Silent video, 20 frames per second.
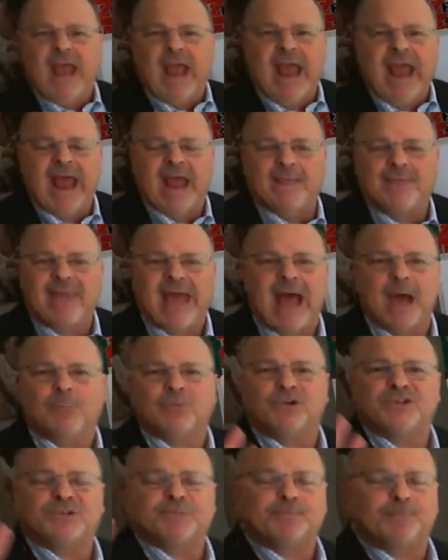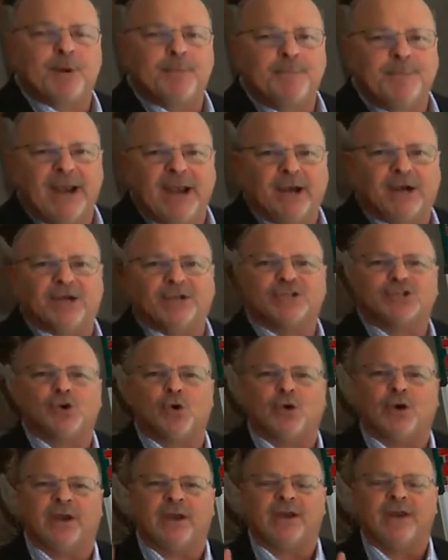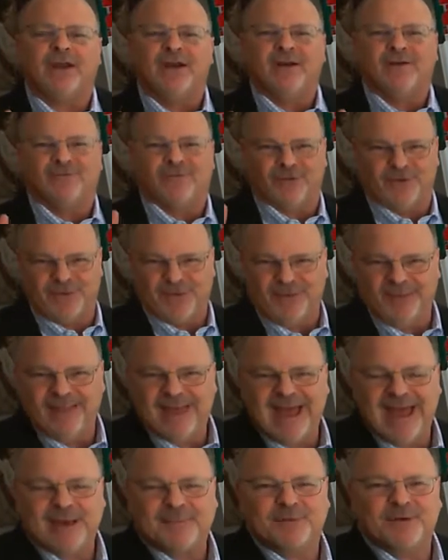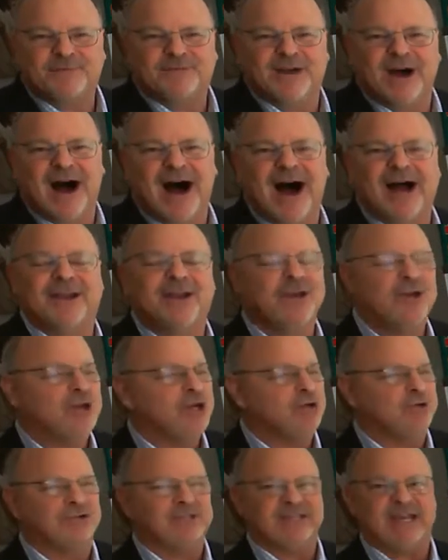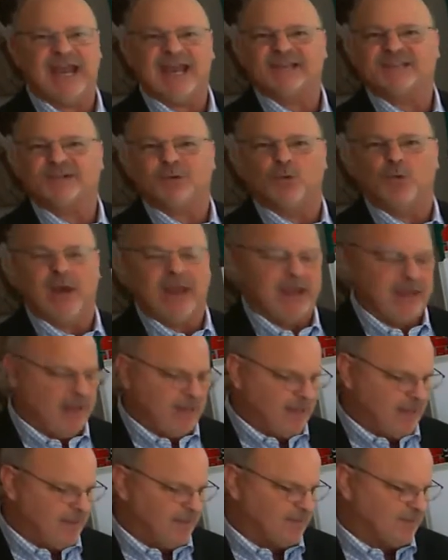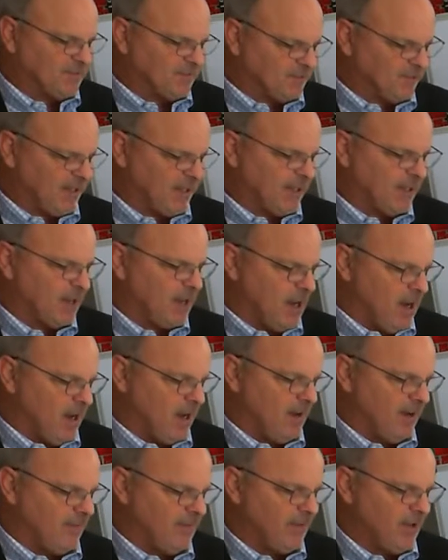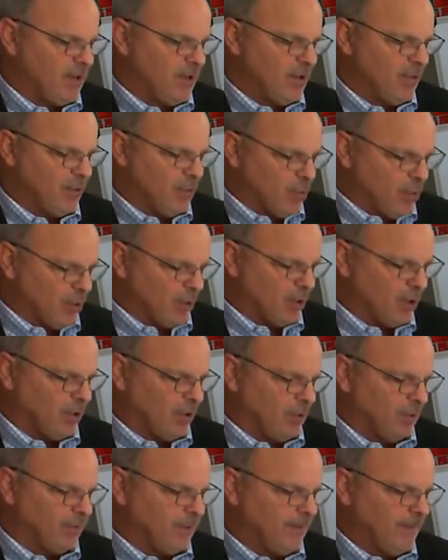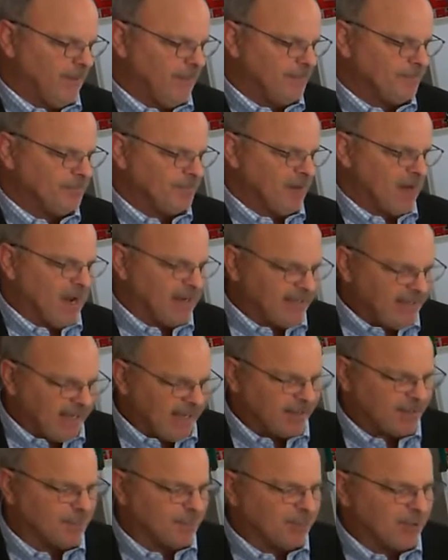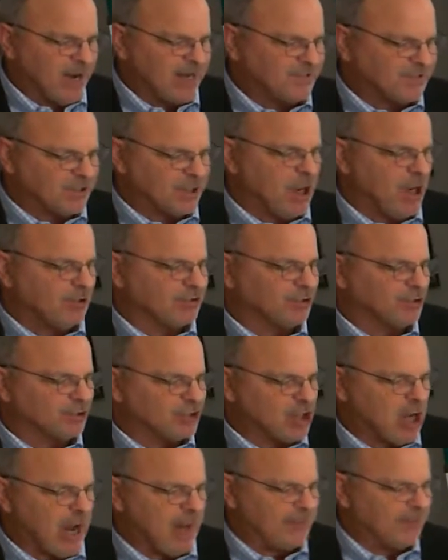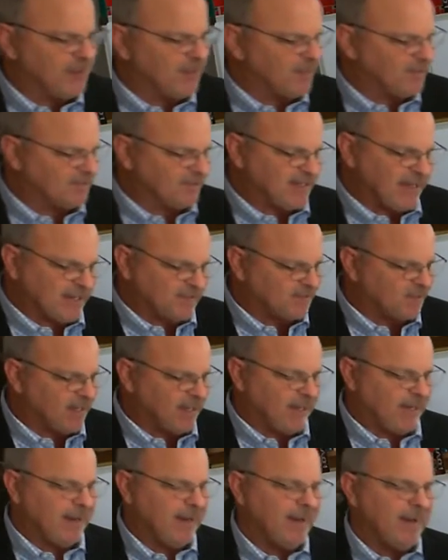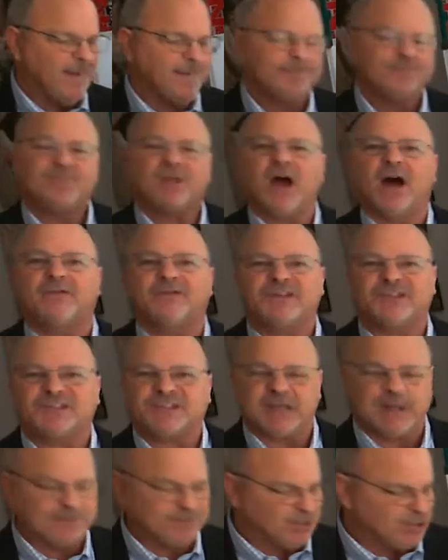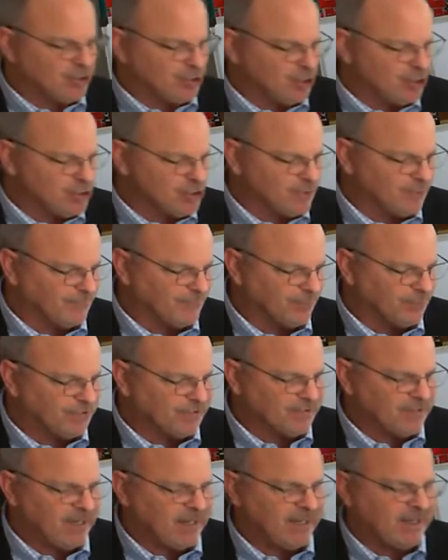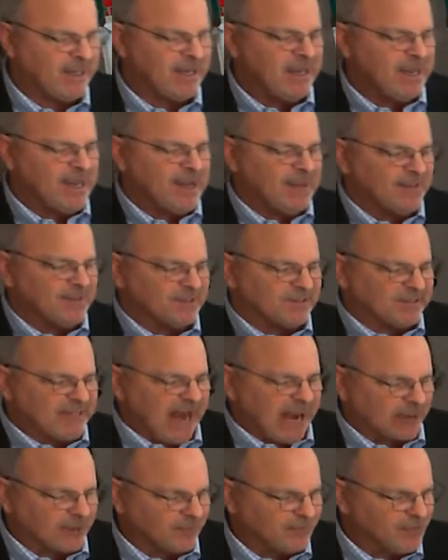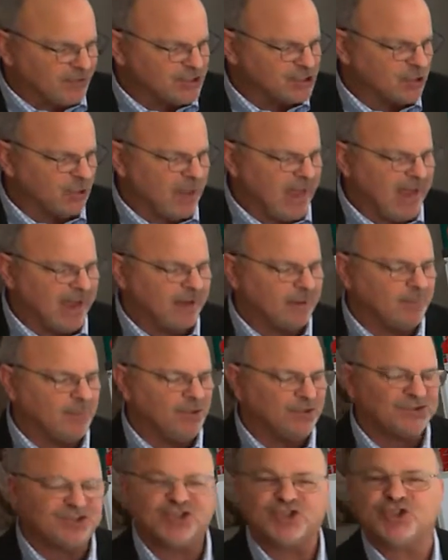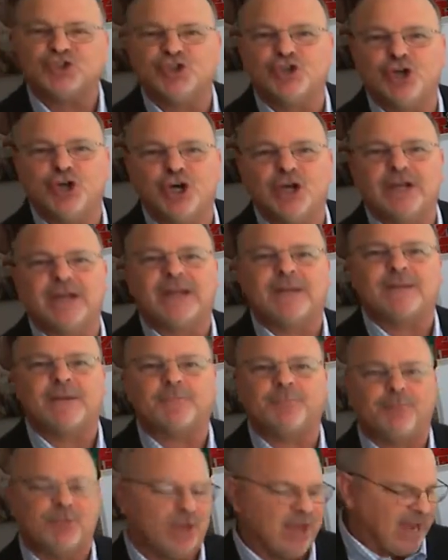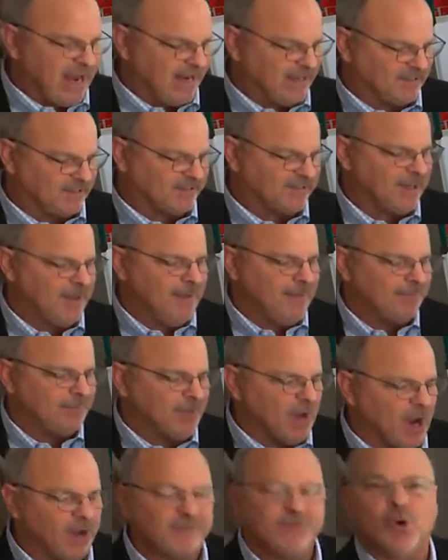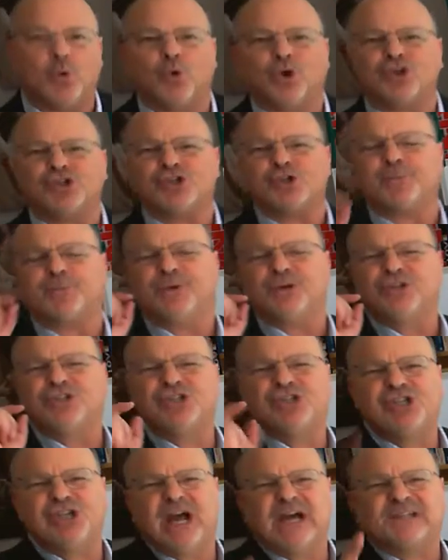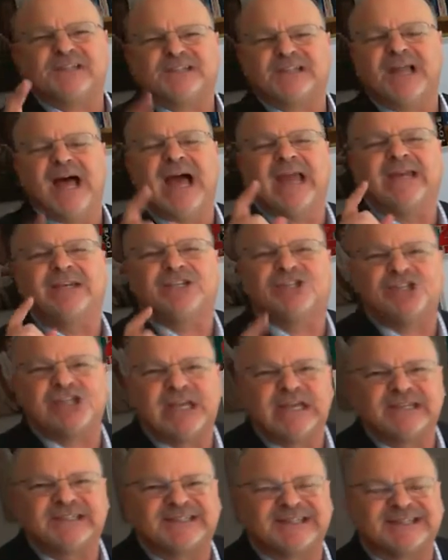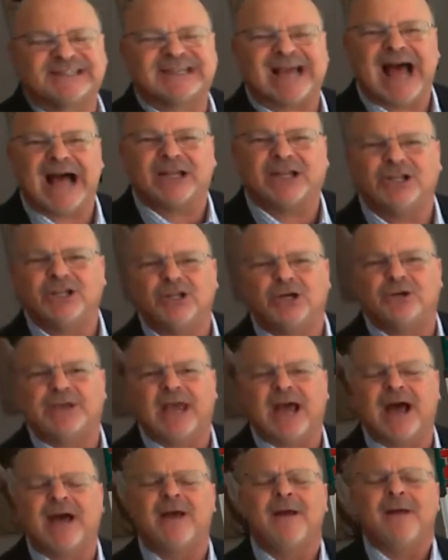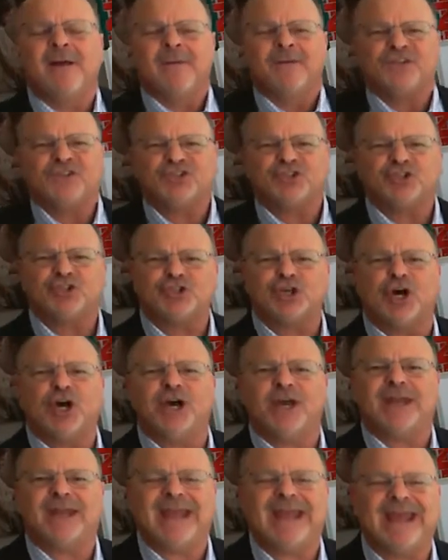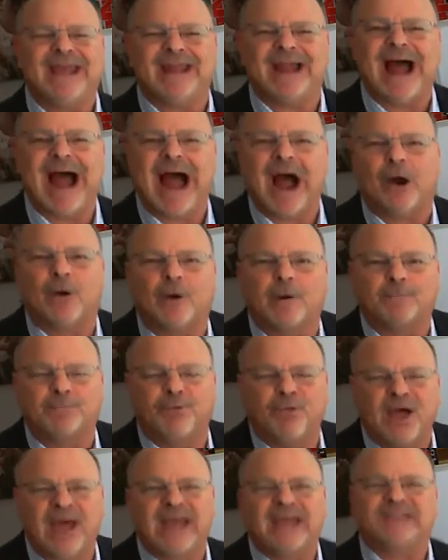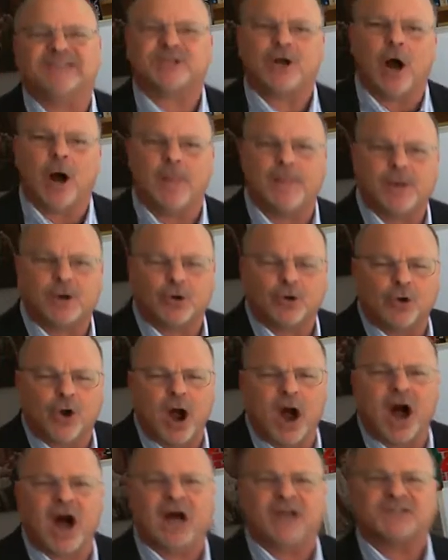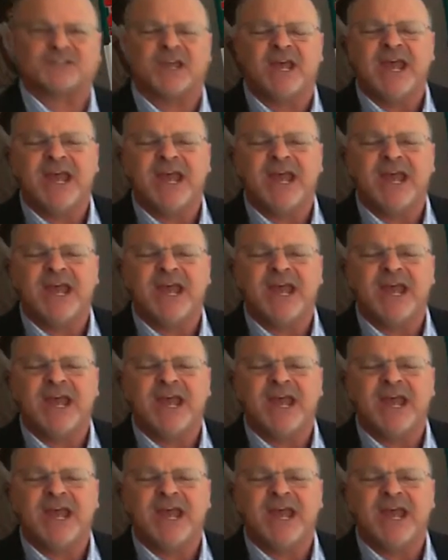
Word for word: And that was preparatory for the Lamb of God who takes away the sin of the world. Again, the brazen altar taught the necessity of a substitution for sin. The sacrificial animal stood in the place of the worshiper, just like Jesus. Hallelujah stood in our place on the cross